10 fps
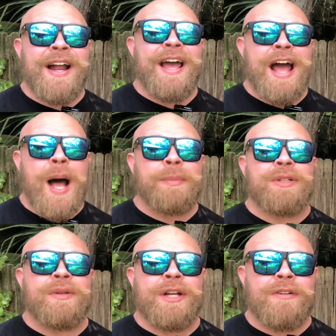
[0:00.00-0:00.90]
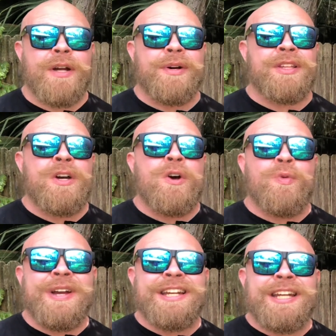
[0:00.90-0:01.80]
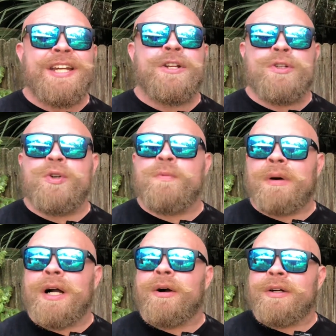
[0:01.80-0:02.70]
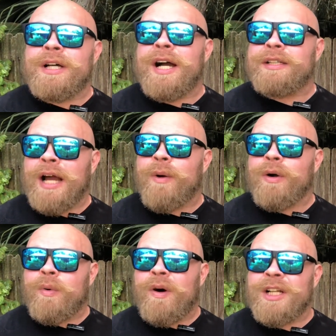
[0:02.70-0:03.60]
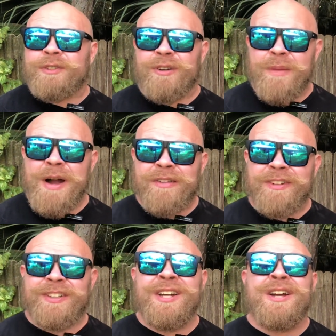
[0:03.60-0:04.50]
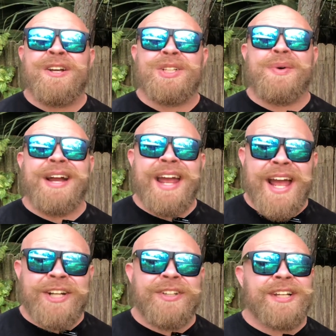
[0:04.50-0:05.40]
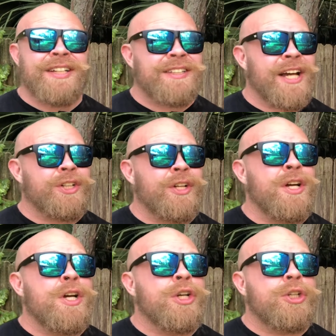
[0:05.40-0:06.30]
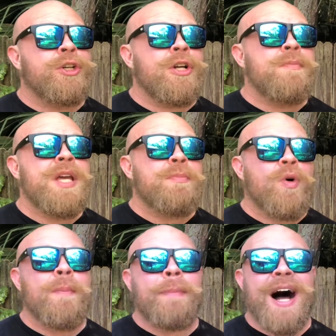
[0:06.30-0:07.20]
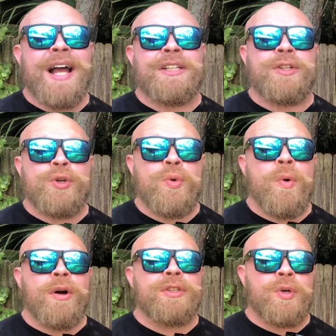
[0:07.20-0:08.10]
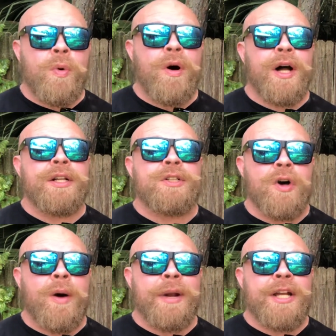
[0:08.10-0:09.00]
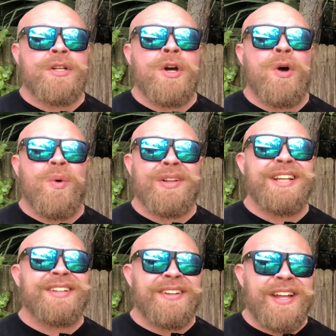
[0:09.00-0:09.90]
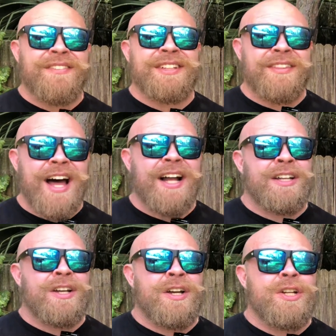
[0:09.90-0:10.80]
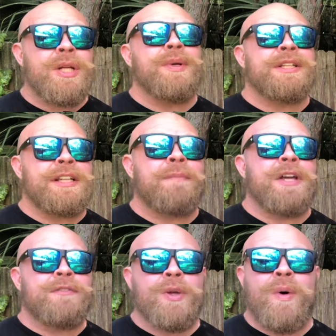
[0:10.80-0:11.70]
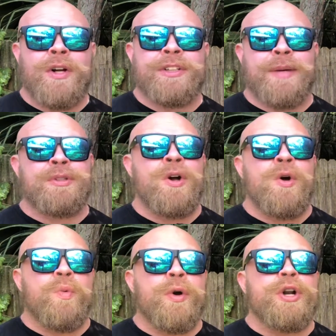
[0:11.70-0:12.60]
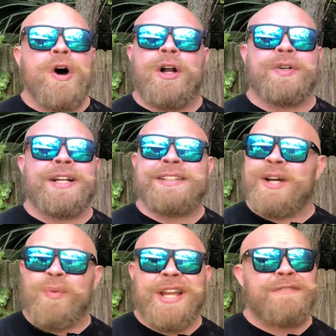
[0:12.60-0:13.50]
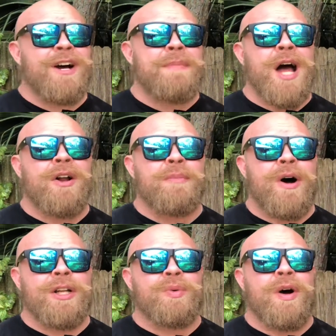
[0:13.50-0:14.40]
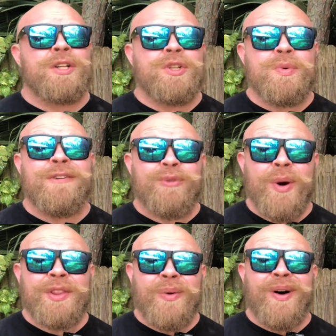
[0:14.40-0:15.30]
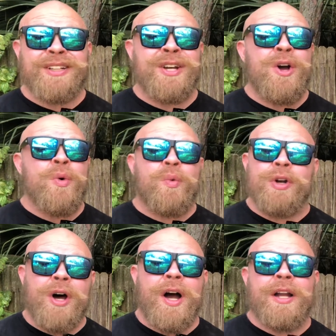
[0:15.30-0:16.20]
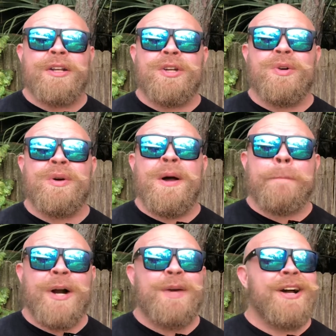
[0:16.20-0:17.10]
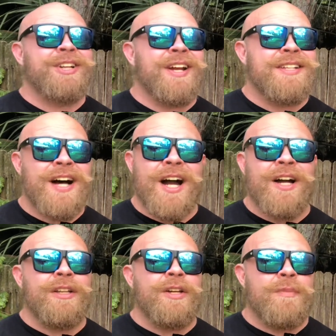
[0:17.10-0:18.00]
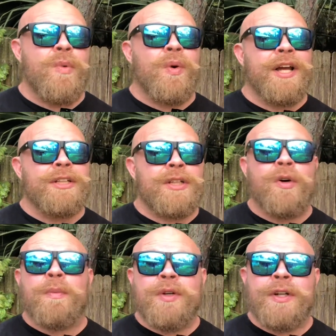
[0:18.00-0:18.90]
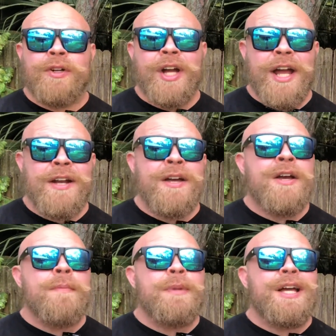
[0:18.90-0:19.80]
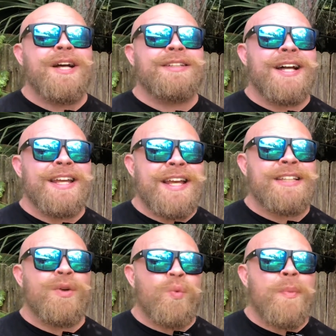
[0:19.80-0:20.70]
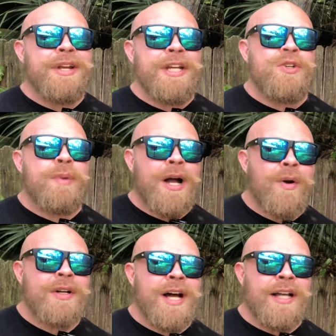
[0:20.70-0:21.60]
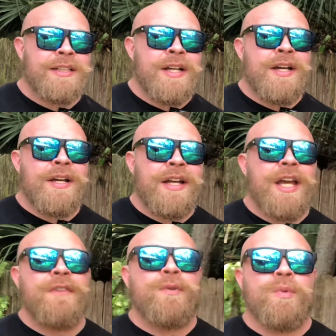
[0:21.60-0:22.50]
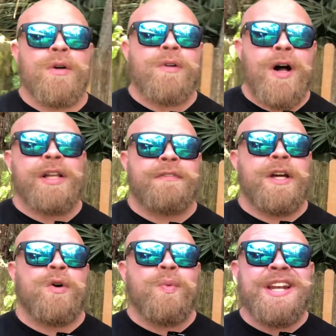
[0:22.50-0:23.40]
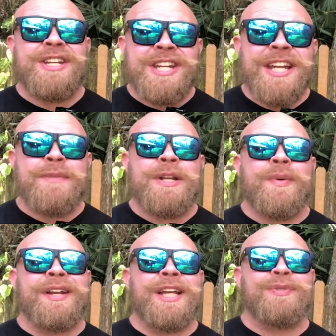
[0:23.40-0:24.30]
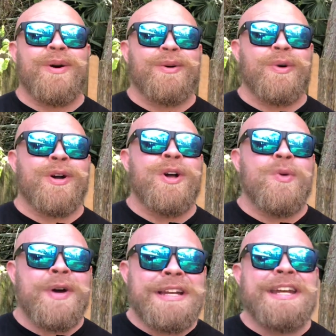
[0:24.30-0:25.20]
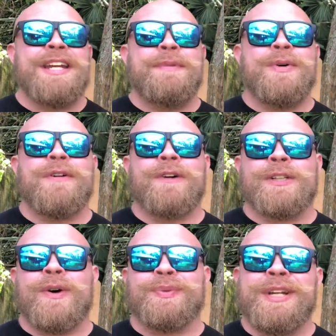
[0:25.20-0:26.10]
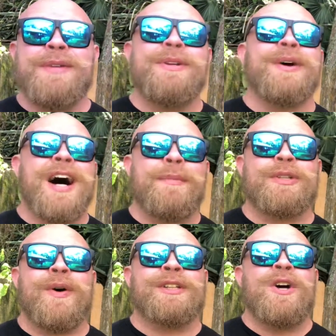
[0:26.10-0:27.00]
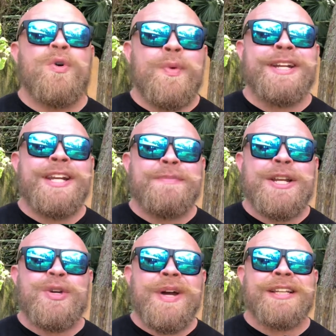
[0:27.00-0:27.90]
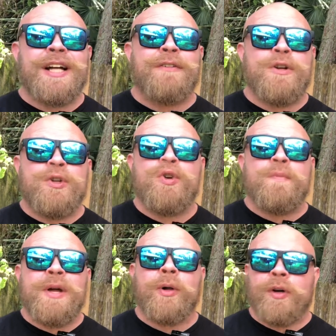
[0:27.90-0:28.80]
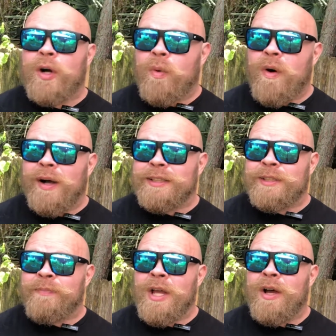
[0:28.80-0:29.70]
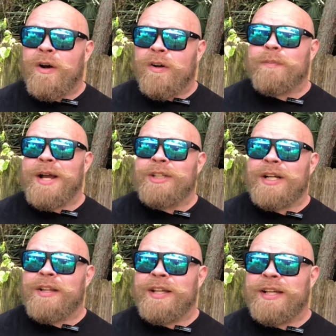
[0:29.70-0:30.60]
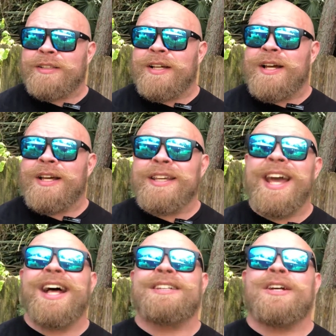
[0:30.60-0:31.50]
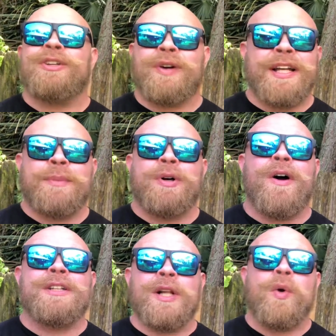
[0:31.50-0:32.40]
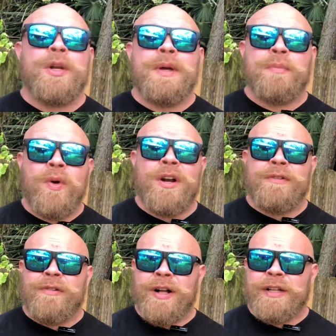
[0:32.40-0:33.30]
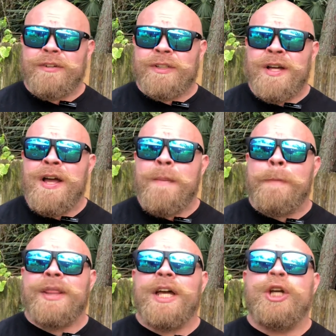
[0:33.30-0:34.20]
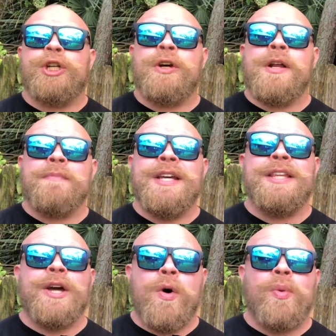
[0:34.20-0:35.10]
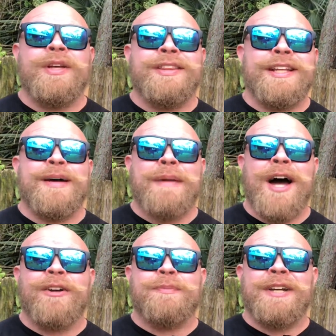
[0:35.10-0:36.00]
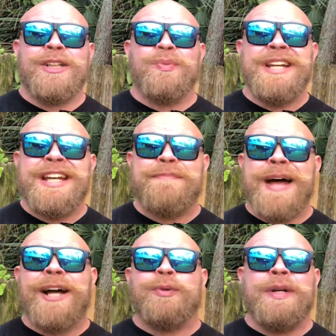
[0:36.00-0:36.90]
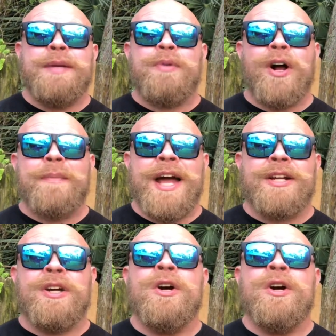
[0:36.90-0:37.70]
I absolutely agree with. We need to prioritize our quads for raw powerlifters, so our exercise selection should be more biased towards quad dominant, or at least lifts that do something for the quadriceps. We're not trying to sit way the fuck back on a box squat to avoid the quads. We're not going to do pretty much entirely good mornings to load the posterior chain because that isn't what we need to prioritize. If we're raw lifting, we need to be doing knees forward work. We need to be doing front squats. We need to be doing high bar squats. We need to be doing stuff to build our quads. On the bench side of things, yes, triceps are still going to be important for raw lifters, but they shouldn't be the only thing that matters because we need pecs, we need bottom end.